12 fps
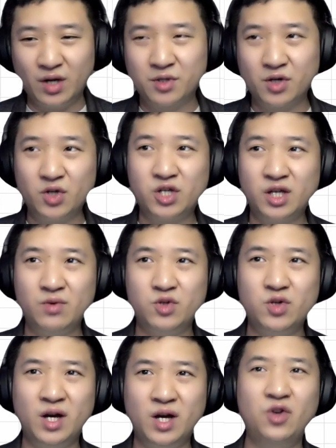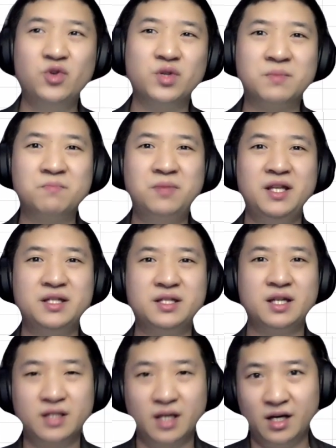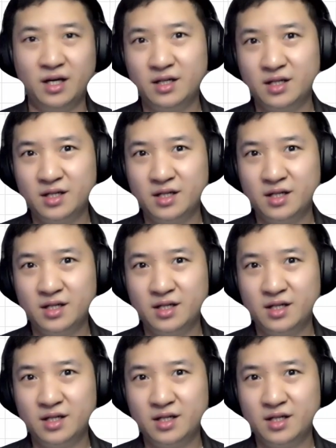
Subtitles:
I'm going to share with you how to split data,